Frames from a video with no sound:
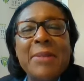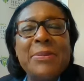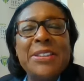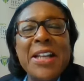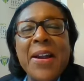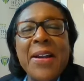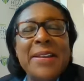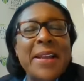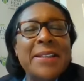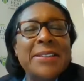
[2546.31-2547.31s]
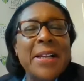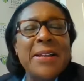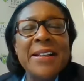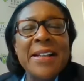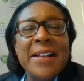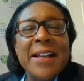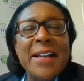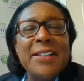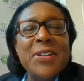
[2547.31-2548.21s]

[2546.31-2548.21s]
I'm sorry, guys. I